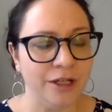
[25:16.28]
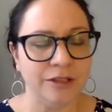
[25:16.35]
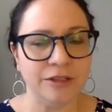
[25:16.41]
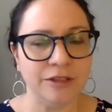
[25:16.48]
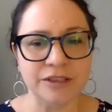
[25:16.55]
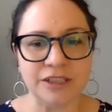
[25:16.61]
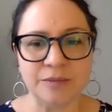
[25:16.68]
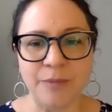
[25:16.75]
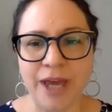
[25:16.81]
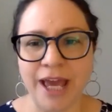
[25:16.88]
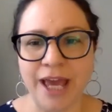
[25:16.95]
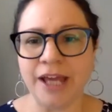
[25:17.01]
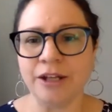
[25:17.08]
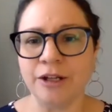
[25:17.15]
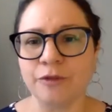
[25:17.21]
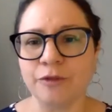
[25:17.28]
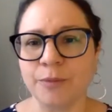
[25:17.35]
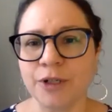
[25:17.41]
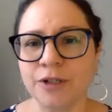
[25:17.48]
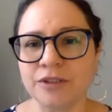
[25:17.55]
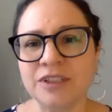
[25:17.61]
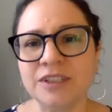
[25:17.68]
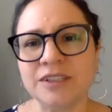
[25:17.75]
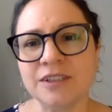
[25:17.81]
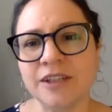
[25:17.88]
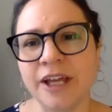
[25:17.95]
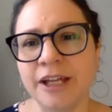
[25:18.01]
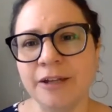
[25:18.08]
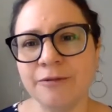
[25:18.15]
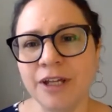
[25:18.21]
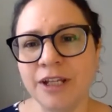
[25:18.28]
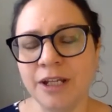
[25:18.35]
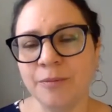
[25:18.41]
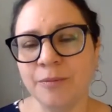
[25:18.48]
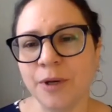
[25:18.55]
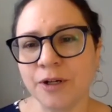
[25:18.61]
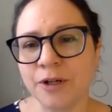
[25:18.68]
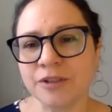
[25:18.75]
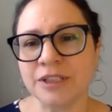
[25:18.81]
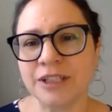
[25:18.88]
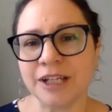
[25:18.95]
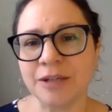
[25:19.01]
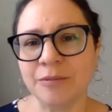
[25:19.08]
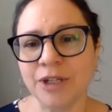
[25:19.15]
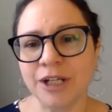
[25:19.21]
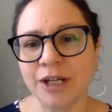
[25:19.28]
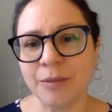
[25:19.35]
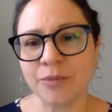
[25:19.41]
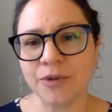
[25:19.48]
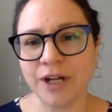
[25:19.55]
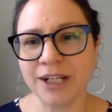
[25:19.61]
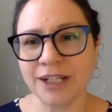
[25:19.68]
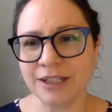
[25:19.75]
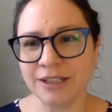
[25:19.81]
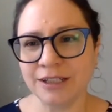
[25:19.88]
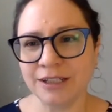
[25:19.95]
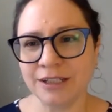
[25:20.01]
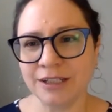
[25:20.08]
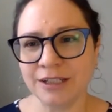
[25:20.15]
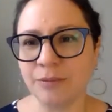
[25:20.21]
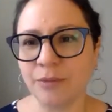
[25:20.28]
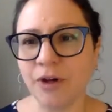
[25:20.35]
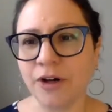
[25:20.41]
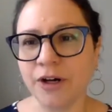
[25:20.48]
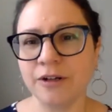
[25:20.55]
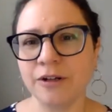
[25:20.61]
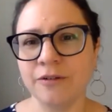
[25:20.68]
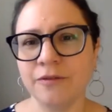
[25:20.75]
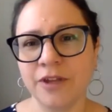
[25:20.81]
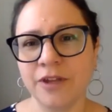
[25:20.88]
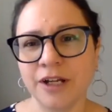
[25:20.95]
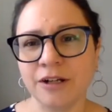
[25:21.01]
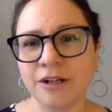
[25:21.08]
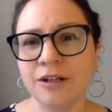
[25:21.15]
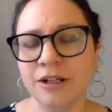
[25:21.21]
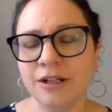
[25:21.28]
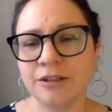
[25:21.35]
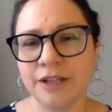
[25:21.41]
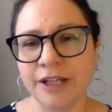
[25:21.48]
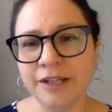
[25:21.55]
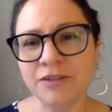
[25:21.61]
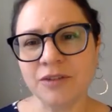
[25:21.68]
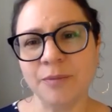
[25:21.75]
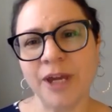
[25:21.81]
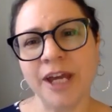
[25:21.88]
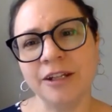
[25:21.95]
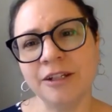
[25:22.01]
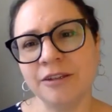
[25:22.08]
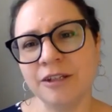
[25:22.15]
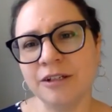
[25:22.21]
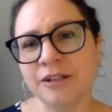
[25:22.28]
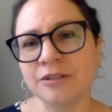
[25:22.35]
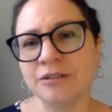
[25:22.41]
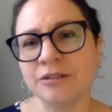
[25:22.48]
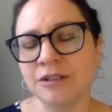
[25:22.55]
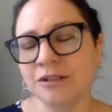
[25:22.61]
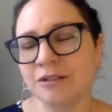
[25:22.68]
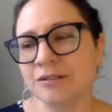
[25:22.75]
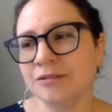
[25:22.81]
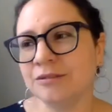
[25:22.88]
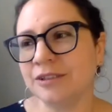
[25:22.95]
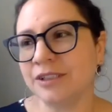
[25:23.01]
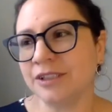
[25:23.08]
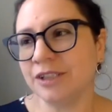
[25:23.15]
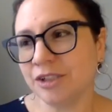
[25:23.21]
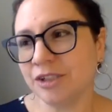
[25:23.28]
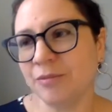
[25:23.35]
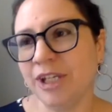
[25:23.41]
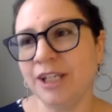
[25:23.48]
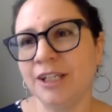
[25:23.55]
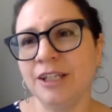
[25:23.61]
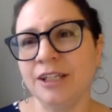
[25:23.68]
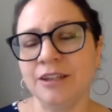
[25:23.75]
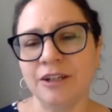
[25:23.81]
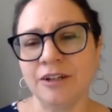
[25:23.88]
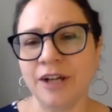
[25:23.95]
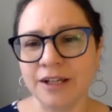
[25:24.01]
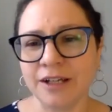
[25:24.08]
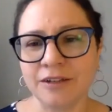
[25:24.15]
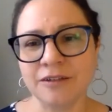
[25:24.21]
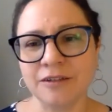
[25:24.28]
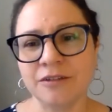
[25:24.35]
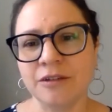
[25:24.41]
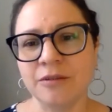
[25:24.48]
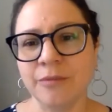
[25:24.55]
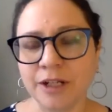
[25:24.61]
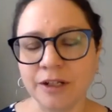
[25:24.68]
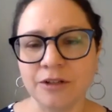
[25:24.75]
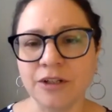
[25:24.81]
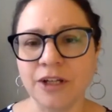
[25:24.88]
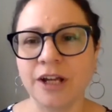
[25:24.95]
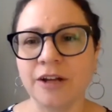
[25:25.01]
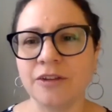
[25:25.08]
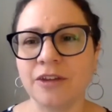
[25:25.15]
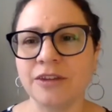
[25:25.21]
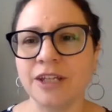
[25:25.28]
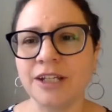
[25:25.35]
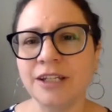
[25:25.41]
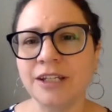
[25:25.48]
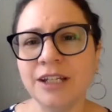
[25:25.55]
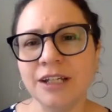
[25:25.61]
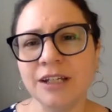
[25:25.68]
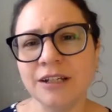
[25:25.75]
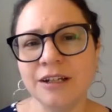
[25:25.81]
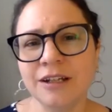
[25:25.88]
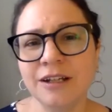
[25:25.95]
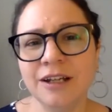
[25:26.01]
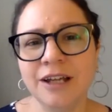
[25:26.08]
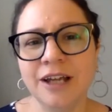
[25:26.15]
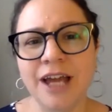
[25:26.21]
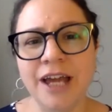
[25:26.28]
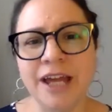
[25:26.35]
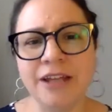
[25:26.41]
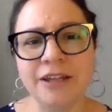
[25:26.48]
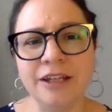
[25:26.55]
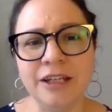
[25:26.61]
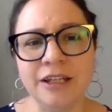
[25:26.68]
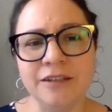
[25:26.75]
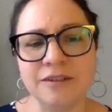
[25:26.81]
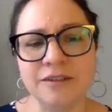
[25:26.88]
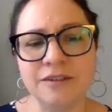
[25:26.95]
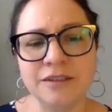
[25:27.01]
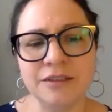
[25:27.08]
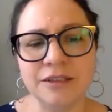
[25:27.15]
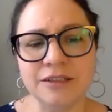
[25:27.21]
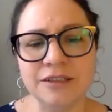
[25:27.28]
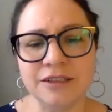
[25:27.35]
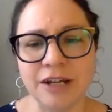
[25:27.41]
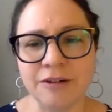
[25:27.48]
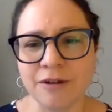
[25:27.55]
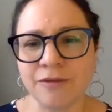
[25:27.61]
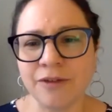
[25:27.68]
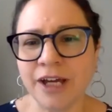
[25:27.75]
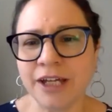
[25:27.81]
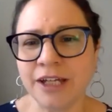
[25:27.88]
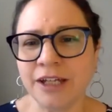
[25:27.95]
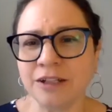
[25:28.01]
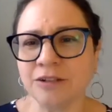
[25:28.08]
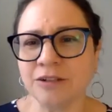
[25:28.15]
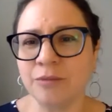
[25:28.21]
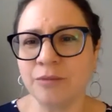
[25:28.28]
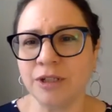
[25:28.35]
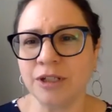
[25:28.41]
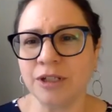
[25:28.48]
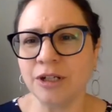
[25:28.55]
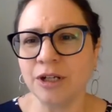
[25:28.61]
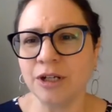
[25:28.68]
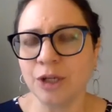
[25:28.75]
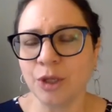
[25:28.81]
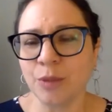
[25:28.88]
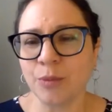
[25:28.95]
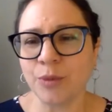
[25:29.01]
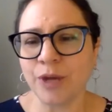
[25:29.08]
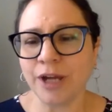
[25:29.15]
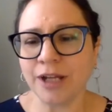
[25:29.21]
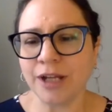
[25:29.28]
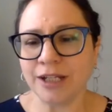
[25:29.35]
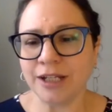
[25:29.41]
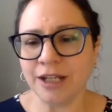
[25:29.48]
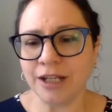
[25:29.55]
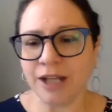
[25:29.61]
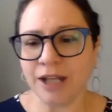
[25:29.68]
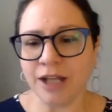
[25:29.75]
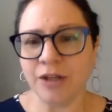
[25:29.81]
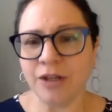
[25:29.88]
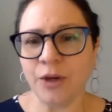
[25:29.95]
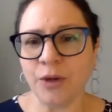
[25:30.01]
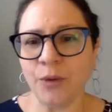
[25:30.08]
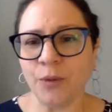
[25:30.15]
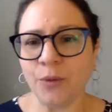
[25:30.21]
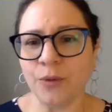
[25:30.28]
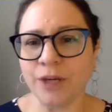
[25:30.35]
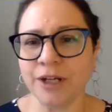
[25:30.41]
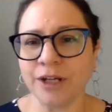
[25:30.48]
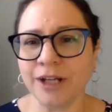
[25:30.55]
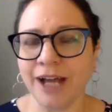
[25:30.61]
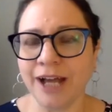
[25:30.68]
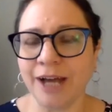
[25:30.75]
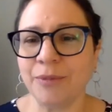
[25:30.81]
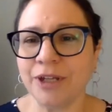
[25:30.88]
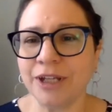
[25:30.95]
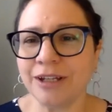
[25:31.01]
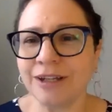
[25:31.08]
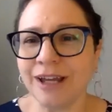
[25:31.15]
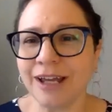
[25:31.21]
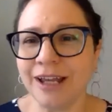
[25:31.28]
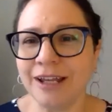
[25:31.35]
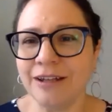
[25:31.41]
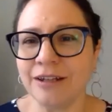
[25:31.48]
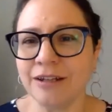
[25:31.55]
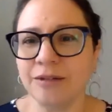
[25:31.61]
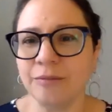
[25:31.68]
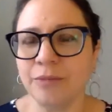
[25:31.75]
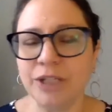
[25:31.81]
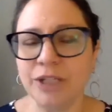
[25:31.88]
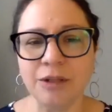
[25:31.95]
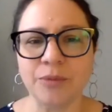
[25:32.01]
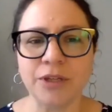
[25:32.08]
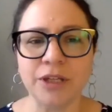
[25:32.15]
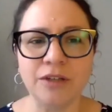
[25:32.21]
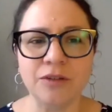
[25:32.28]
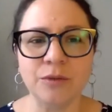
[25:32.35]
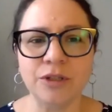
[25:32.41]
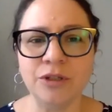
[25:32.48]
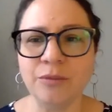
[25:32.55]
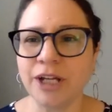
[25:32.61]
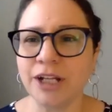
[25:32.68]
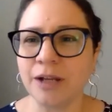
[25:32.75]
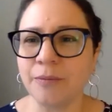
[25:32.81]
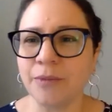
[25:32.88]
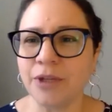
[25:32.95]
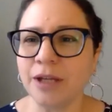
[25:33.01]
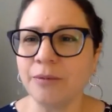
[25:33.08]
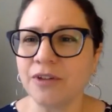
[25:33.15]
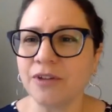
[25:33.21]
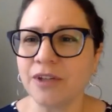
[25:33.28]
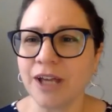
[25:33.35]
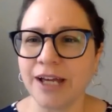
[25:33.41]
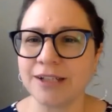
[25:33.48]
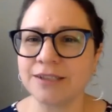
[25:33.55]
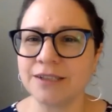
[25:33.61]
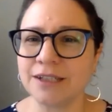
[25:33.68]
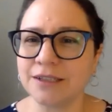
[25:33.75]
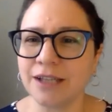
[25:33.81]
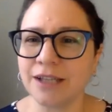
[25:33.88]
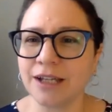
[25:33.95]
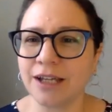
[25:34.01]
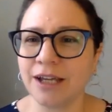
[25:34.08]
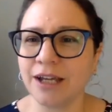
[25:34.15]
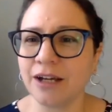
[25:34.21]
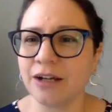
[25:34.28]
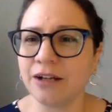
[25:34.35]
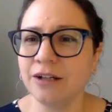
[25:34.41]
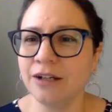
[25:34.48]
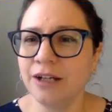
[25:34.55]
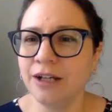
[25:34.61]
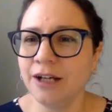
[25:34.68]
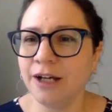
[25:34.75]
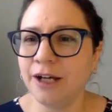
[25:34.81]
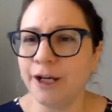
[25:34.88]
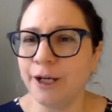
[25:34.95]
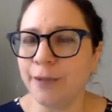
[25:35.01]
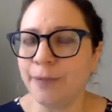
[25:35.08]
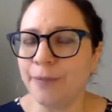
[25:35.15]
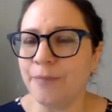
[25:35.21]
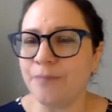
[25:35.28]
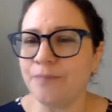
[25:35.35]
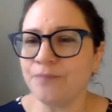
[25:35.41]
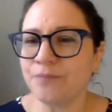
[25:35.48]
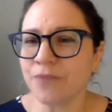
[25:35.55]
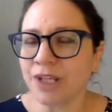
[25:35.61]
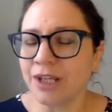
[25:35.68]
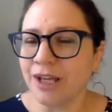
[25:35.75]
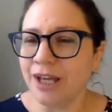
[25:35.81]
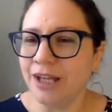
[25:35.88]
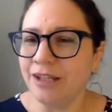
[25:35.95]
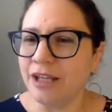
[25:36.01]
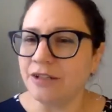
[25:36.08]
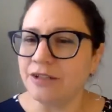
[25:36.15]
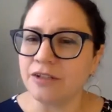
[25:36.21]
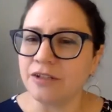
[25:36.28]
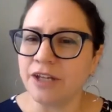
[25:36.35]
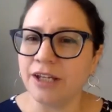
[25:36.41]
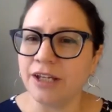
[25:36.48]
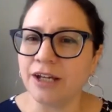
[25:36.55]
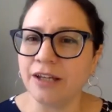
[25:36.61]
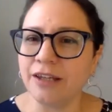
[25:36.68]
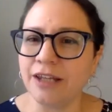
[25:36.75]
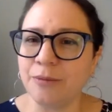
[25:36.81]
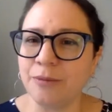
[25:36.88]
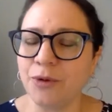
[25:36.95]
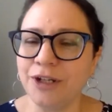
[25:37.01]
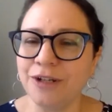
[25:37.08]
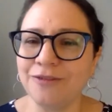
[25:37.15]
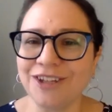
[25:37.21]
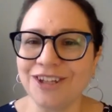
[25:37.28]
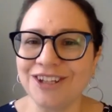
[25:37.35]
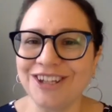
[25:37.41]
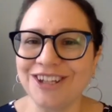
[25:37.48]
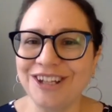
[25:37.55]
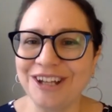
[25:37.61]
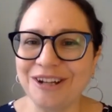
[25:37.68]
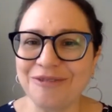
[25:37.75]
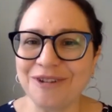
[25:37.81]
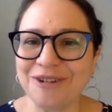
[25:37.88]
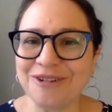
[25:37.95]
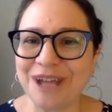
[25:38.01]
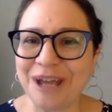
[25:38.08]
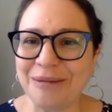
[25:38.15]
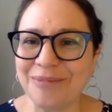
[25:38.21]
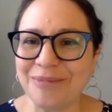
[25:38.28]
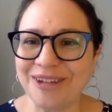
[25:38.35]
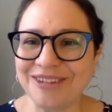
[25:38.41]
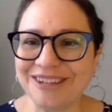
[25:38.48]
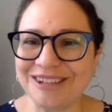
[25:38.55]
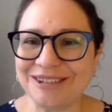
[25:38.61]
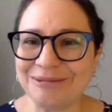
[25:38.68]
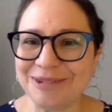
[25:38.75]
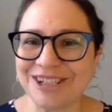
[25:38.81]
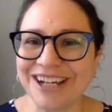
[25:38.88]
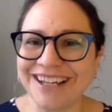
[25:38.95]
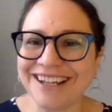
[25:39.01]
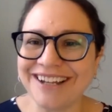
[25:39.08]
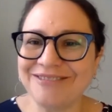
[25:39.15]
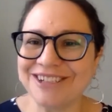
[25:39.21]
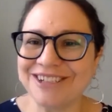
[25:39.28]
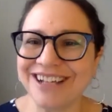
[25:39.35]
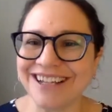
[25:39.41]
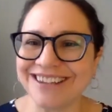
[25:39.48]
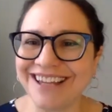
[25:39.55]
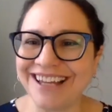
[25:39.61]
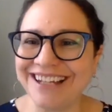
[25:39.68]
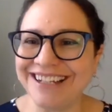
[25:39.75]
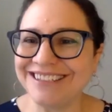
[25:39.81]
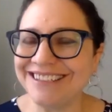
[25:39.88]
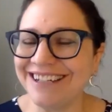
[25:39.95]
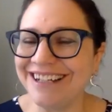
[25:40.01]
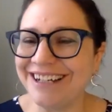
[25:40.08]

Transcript: the span of a person's life. Any person that can become pregnant, this is a part of their lifespan and their decision making and their access to the medical care that they need. And it's terrifying to be pregnant and not know what could happen and be in a place where you might not be able to access that care. And then to take on that point of the none of your damn business, which I liked.